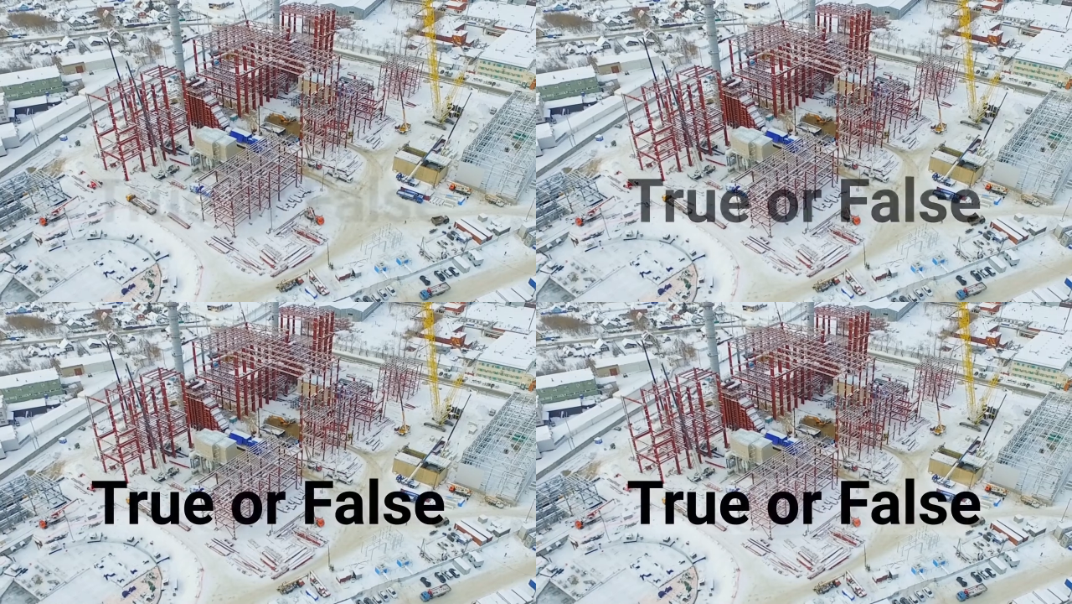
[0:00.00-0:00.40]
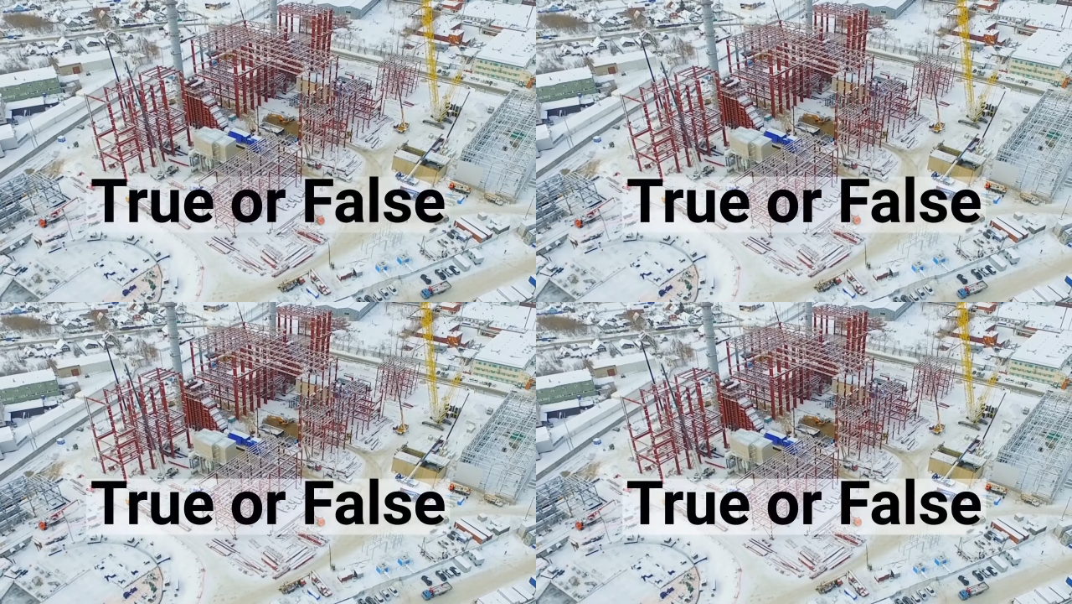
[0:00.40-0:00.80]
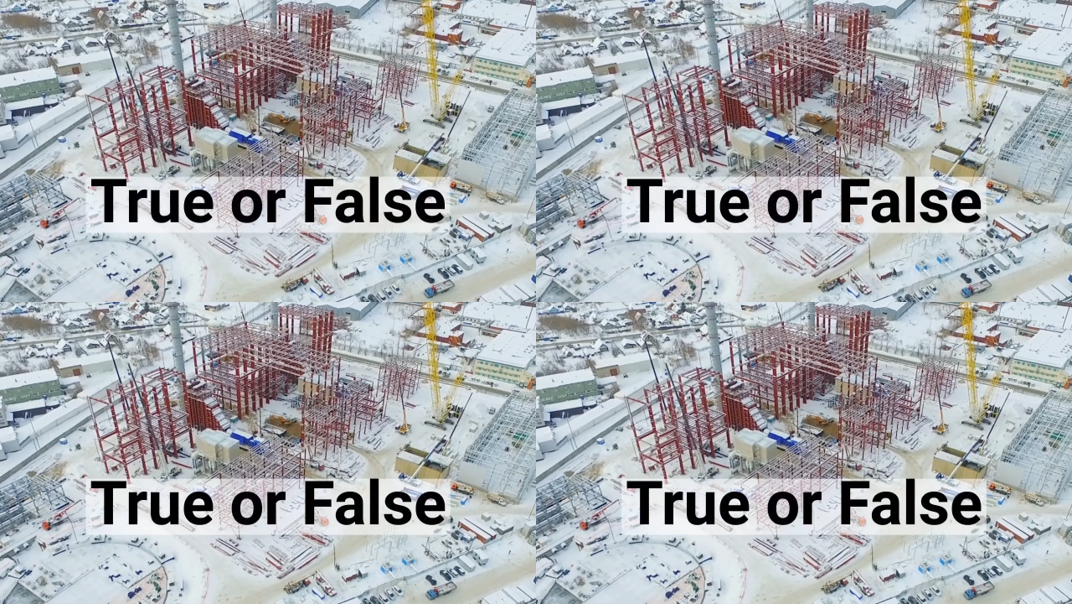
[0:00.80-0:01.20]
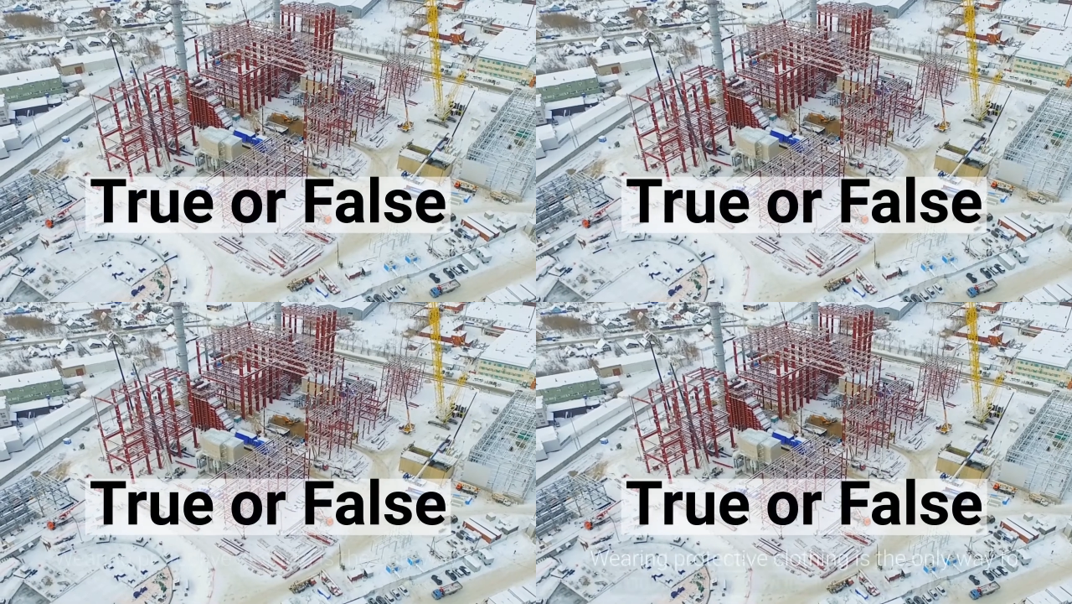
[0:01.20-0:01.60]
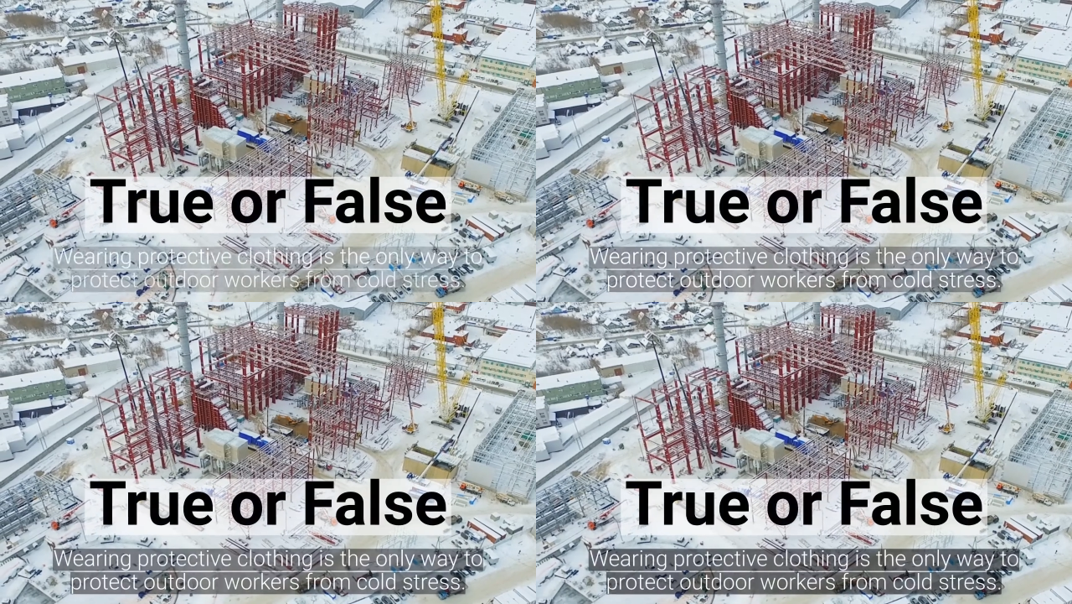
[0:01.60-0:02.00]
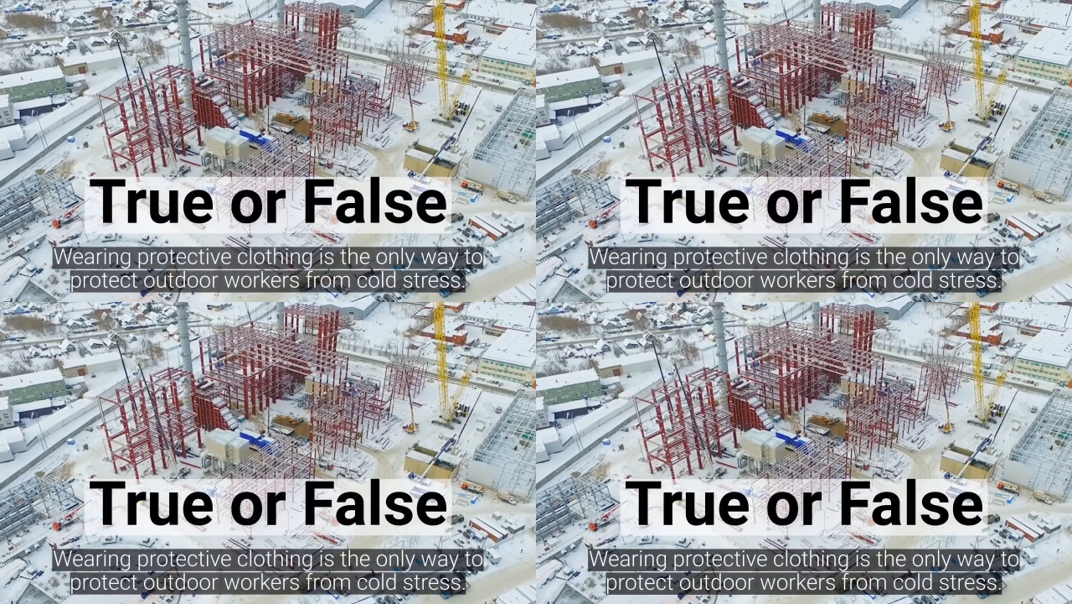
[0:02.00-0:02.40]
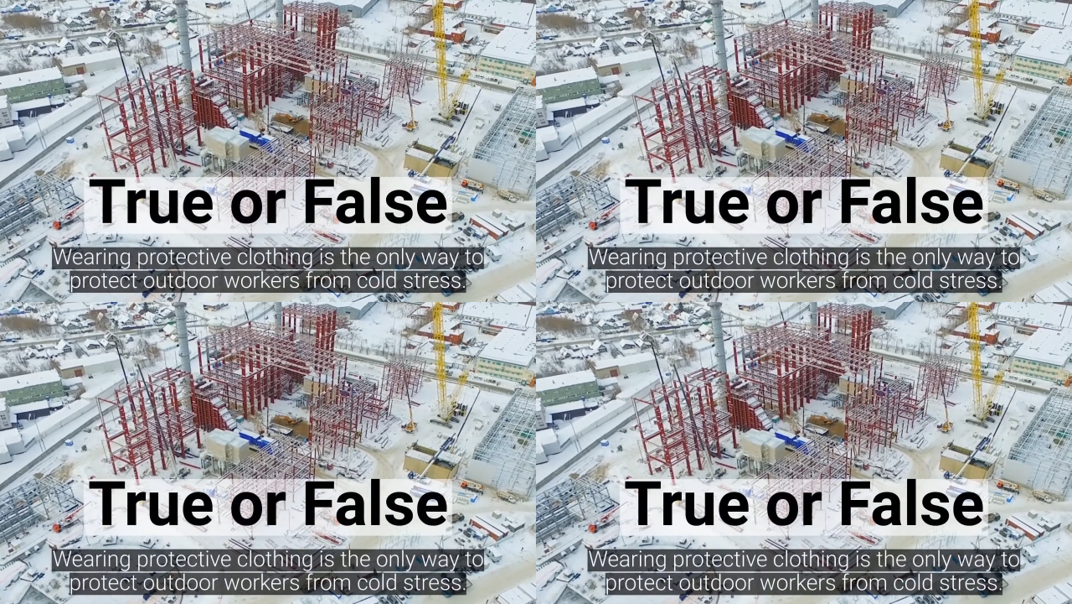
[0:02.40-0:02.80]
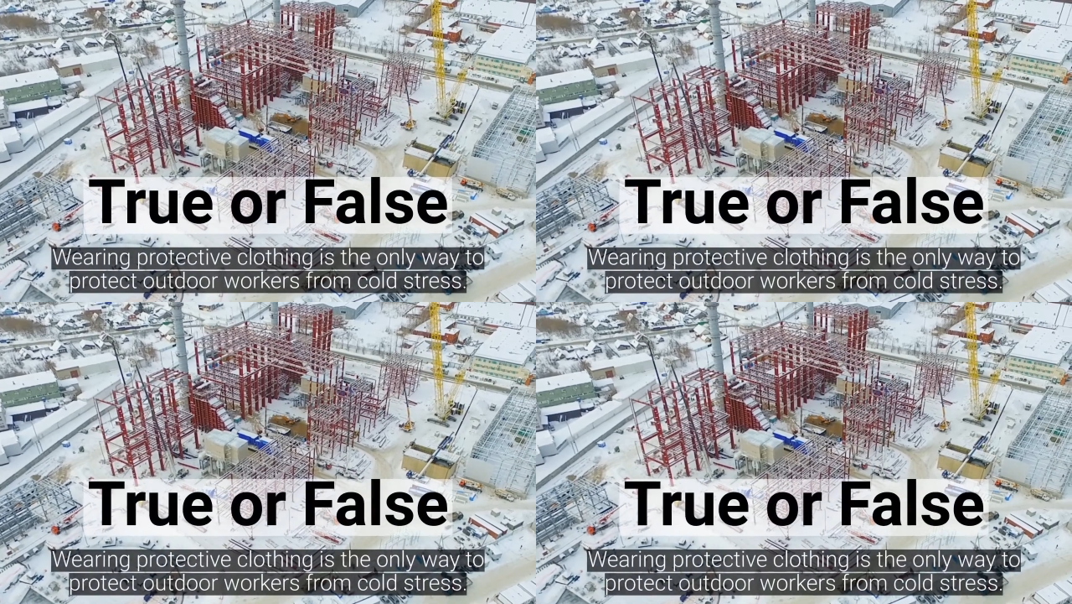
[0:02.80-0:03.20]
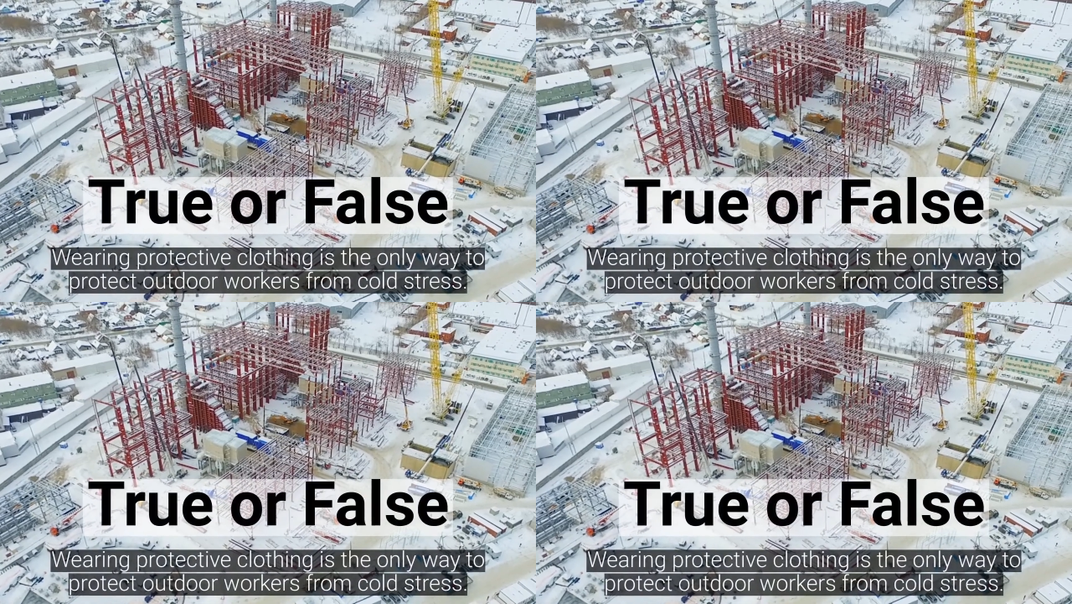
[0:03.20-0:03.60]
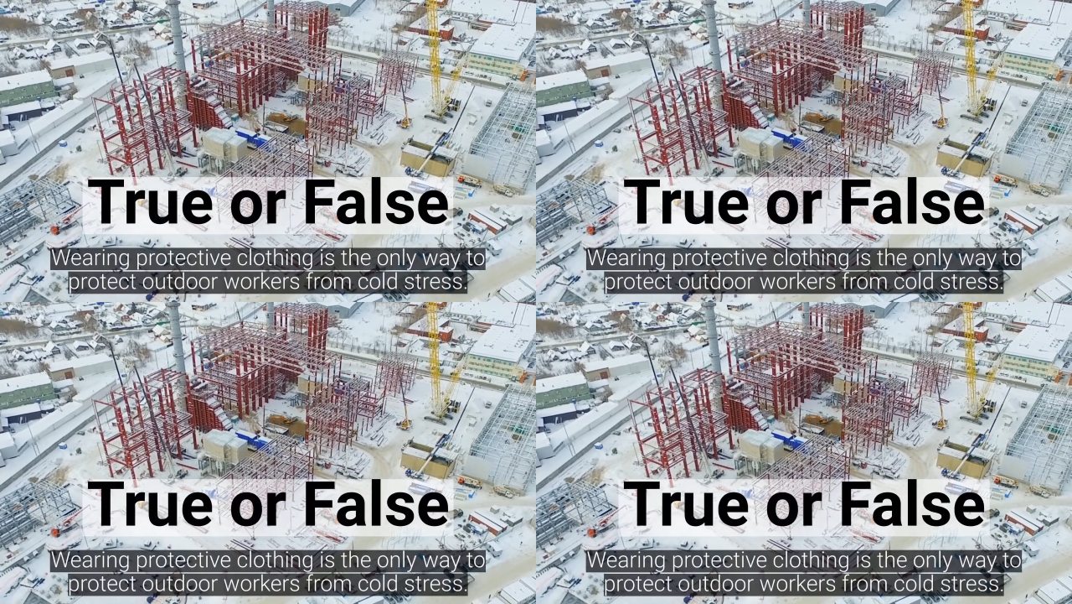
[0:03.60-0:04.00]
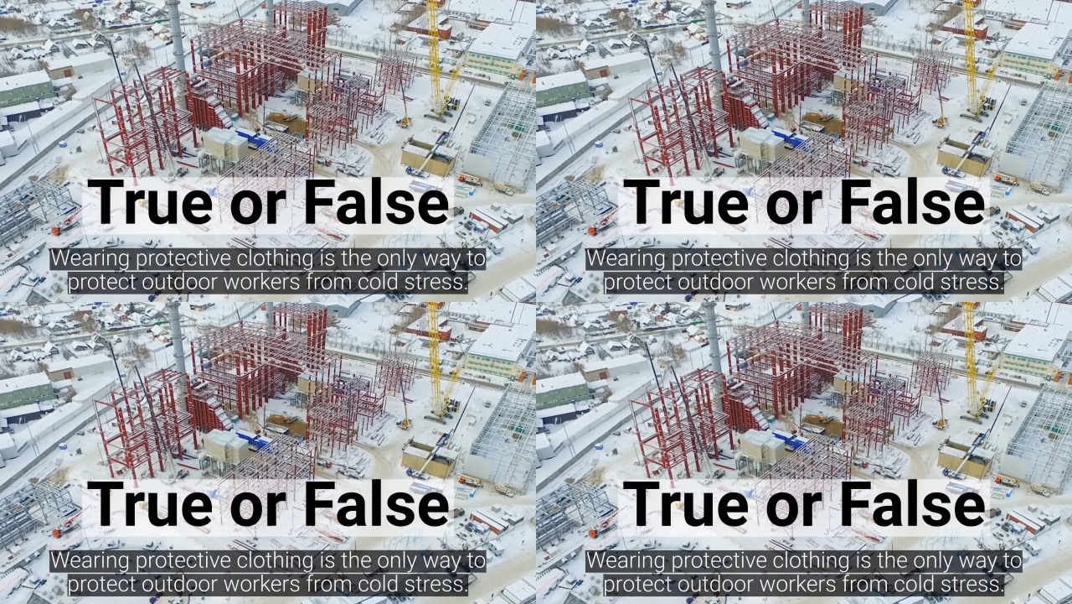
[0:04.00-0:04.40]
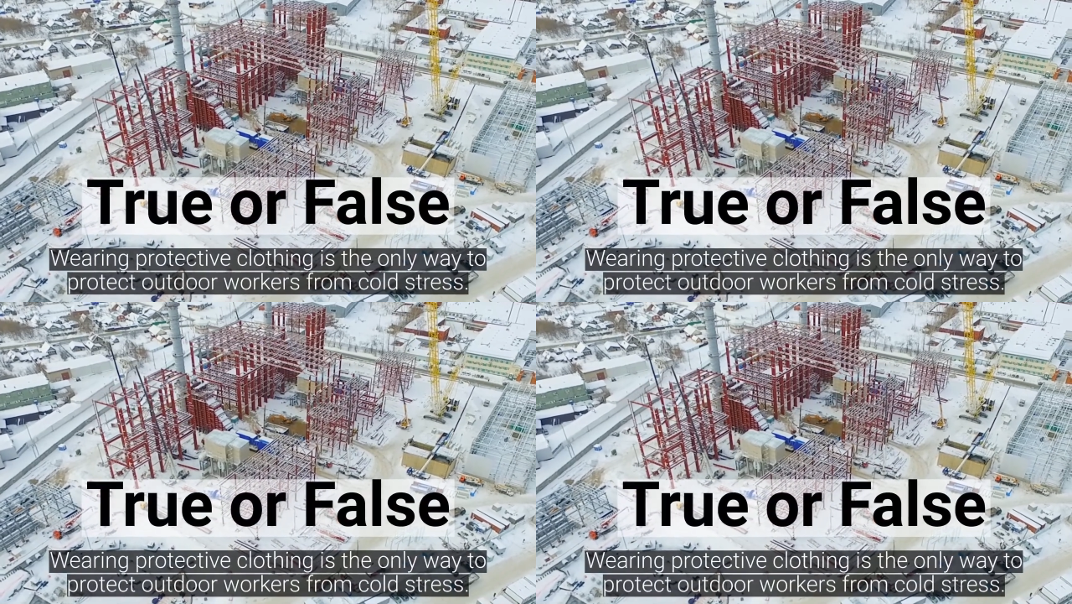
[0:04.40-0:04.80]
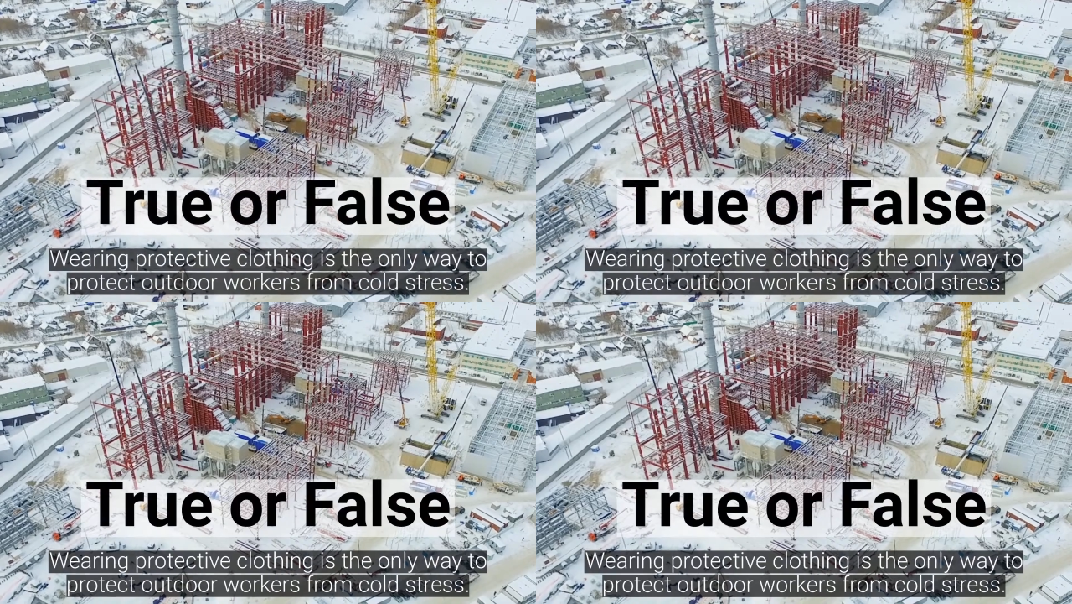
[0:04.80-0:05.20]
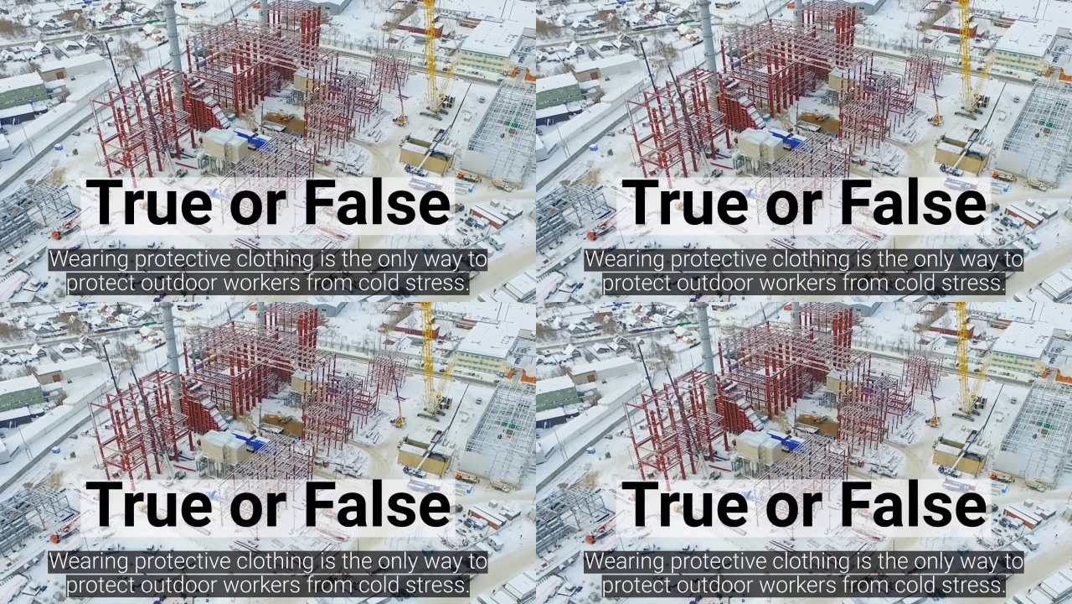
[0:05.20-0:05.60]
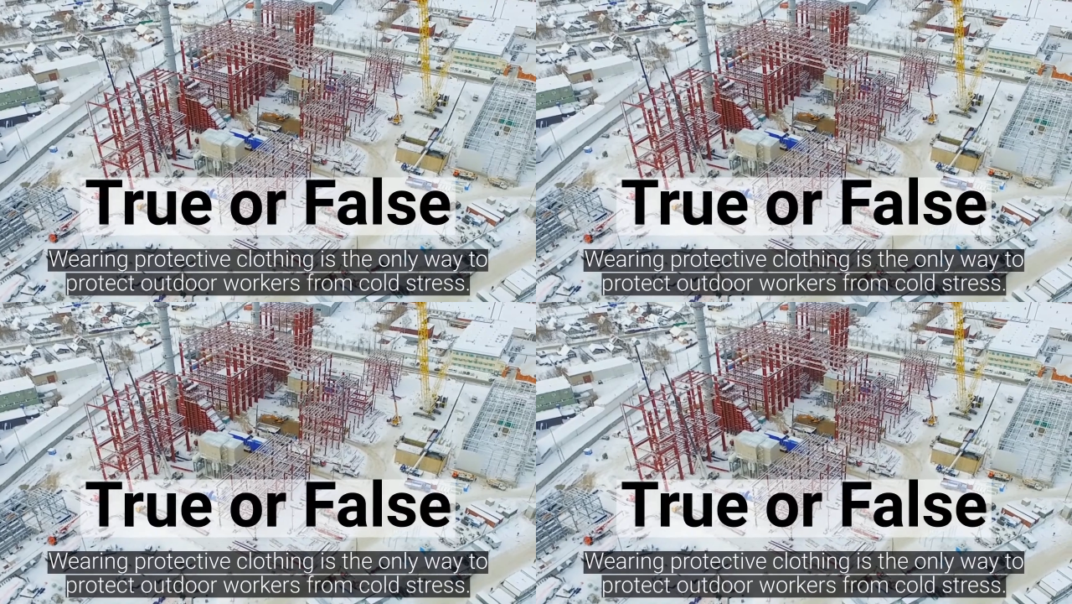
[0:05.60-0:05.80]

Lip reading: No face is visible, so there are no lips to read.